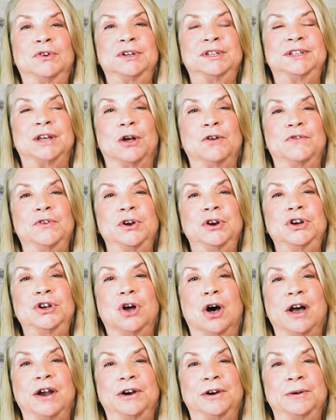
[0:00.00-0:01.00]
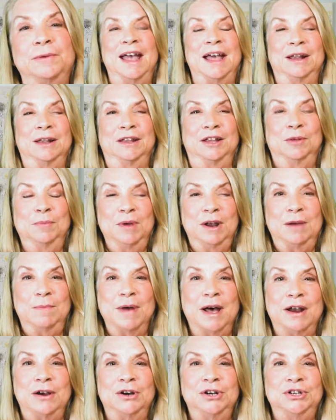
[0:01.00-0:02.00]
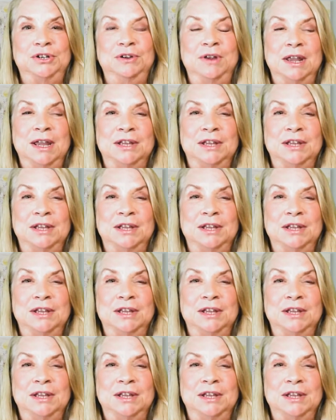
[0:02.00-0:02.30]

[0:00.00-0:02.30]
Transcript: herself and her daughter and a little bit about her